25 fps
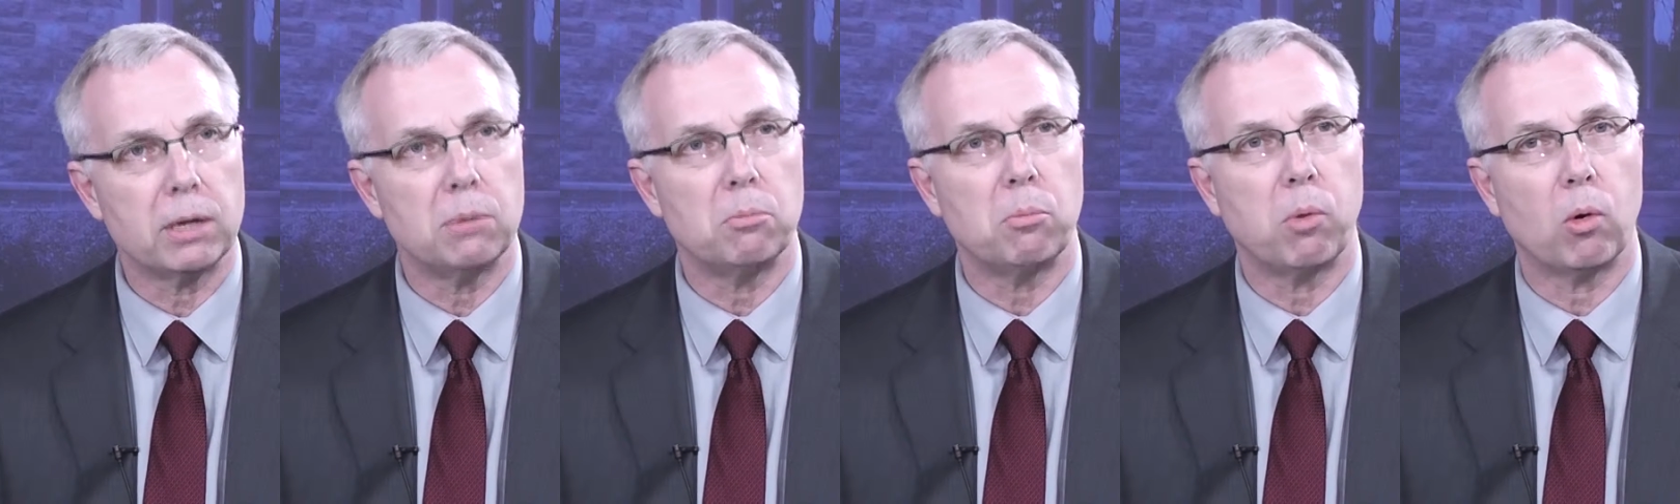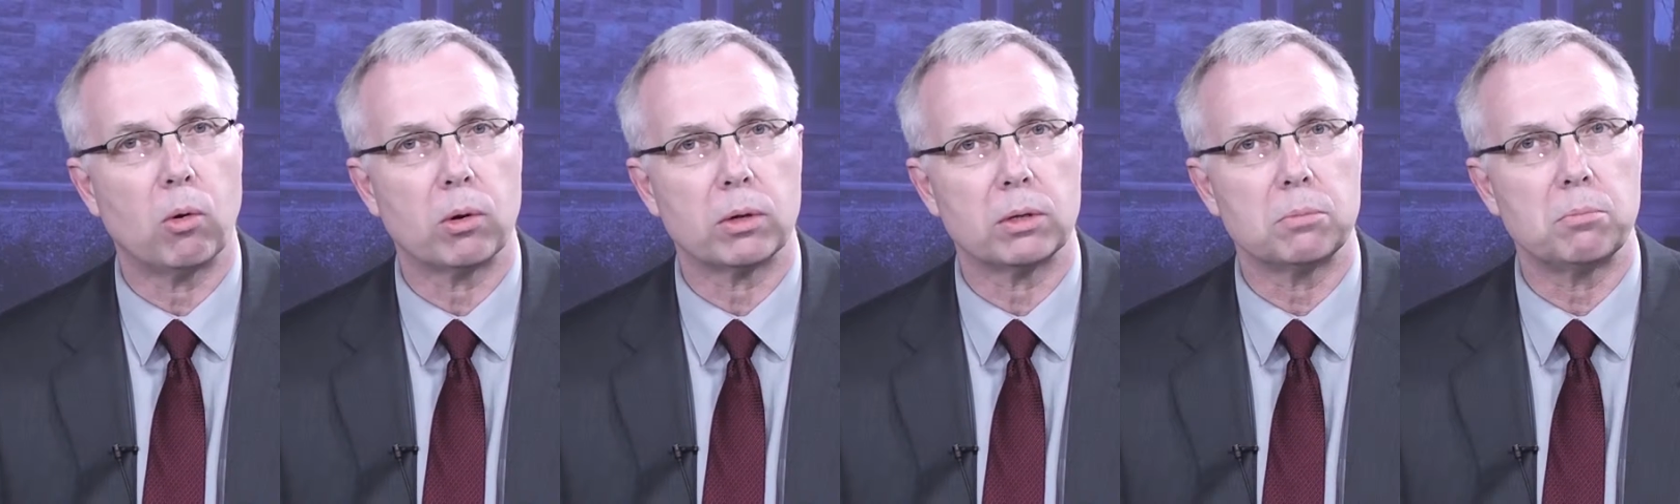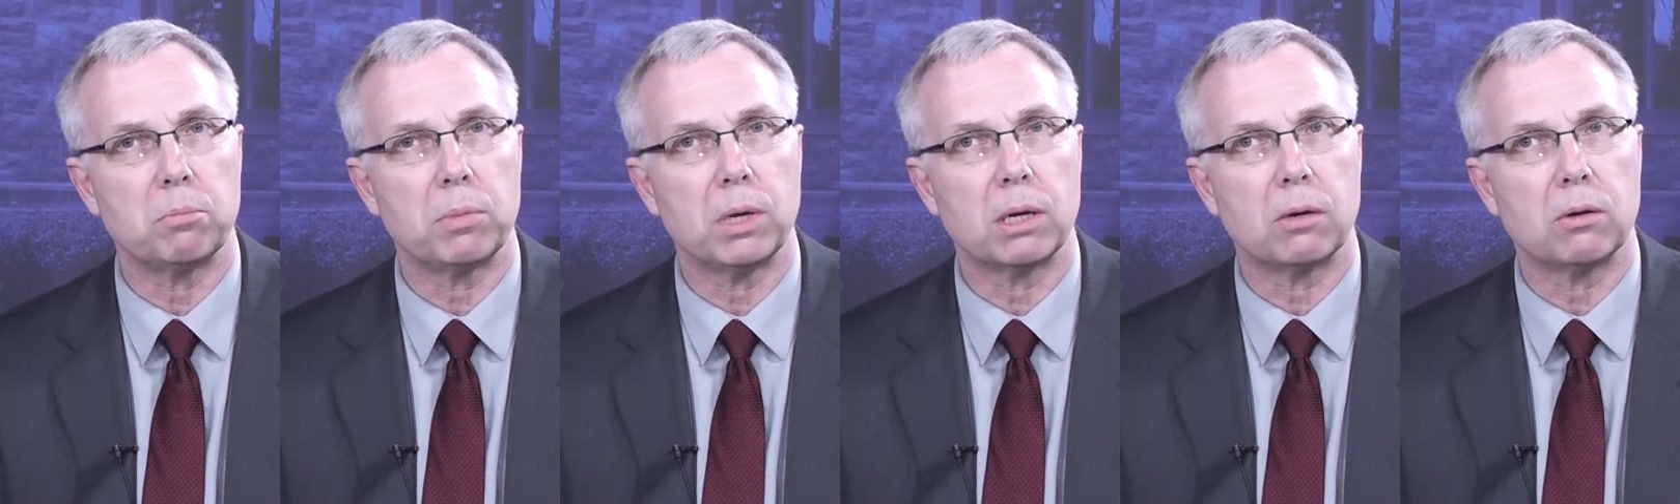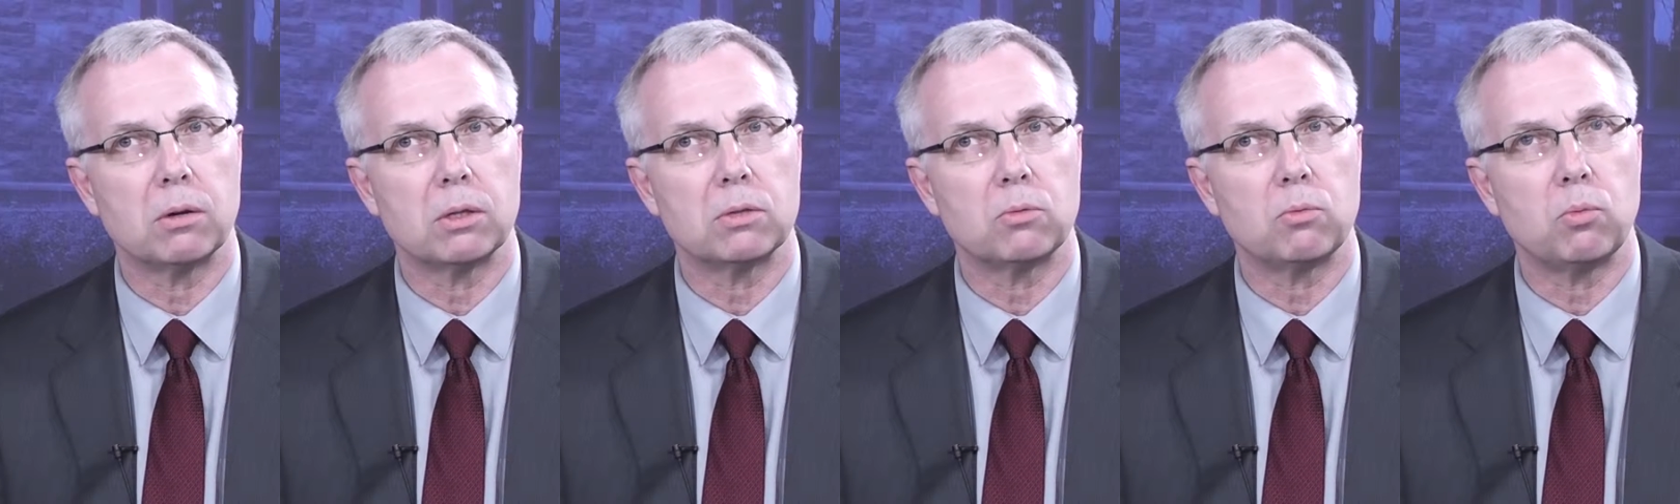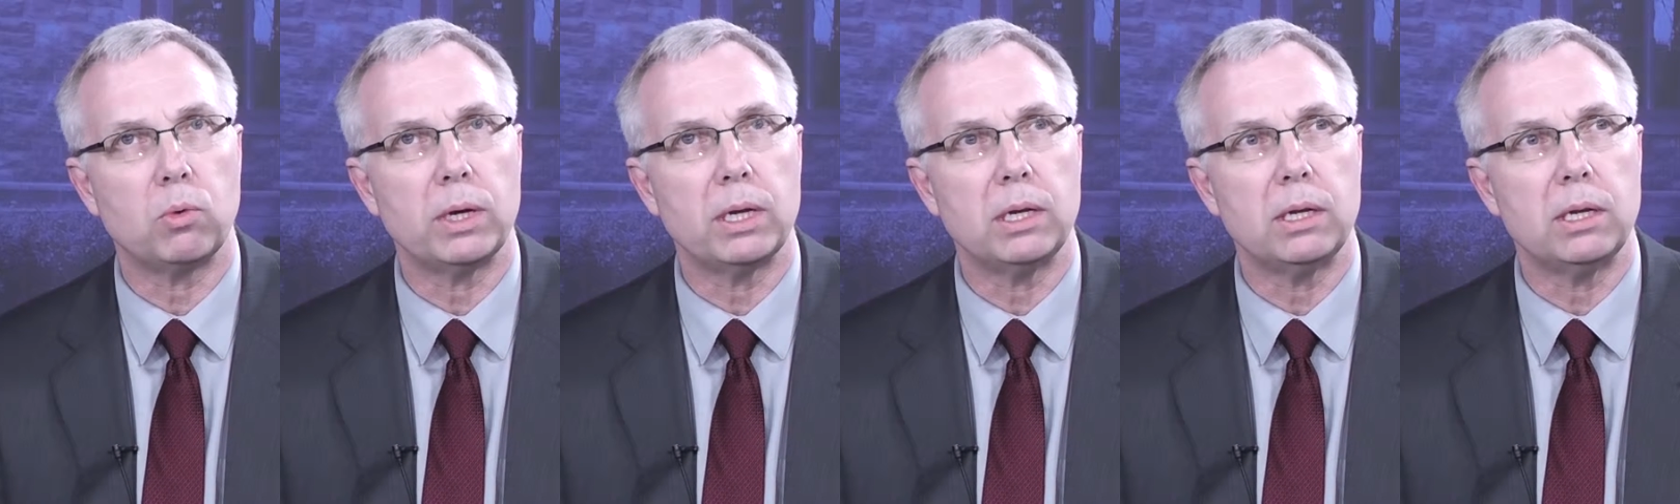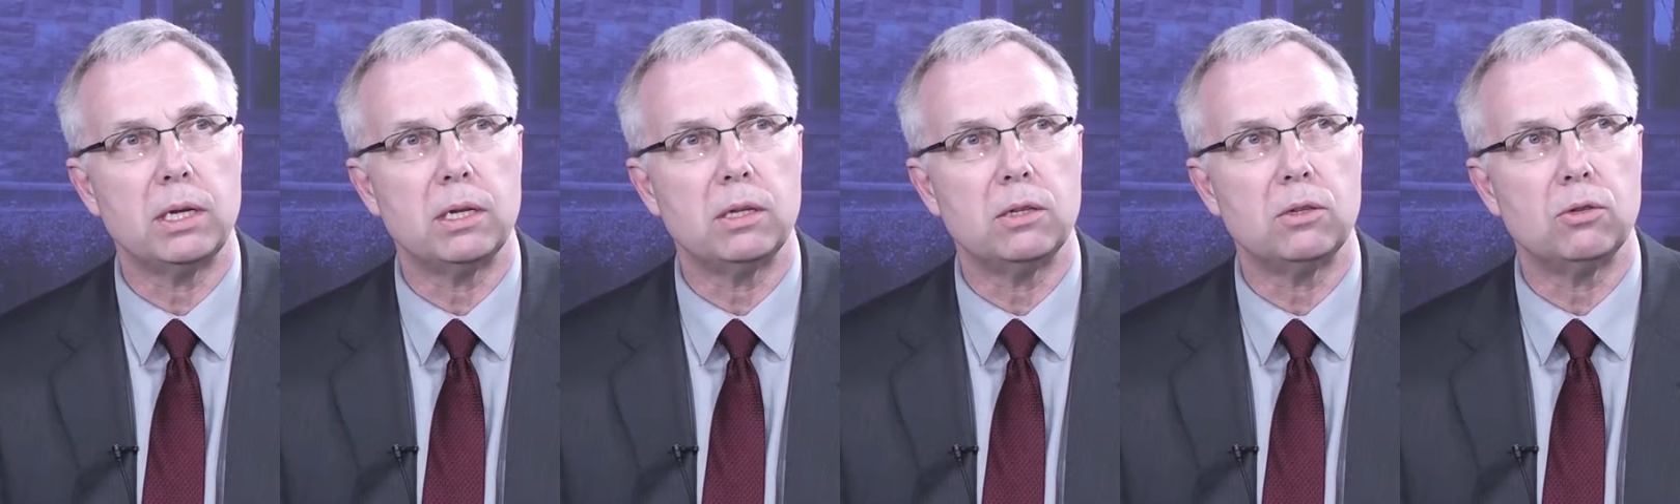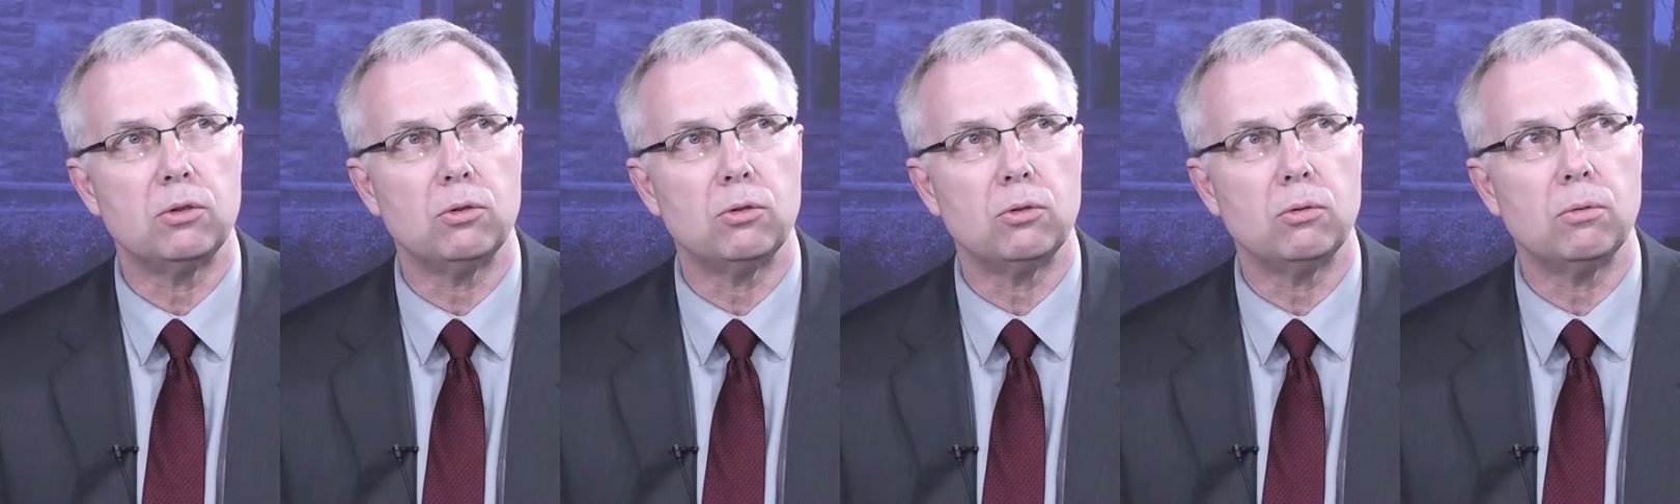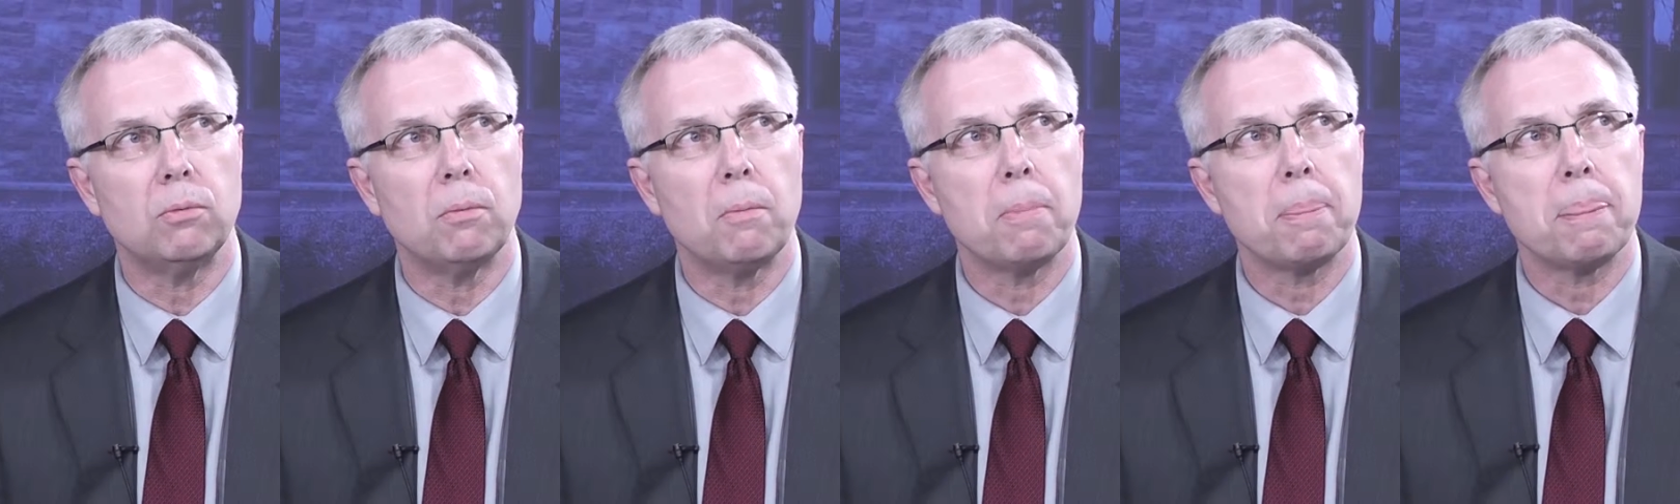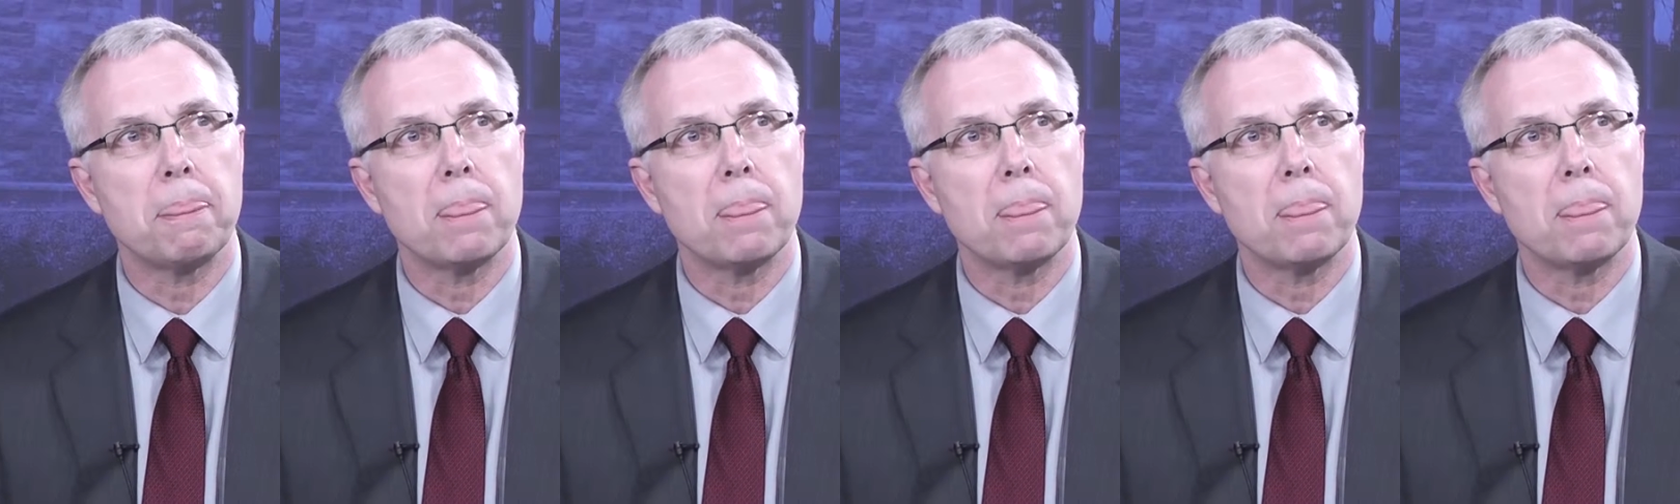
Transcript: important because we need to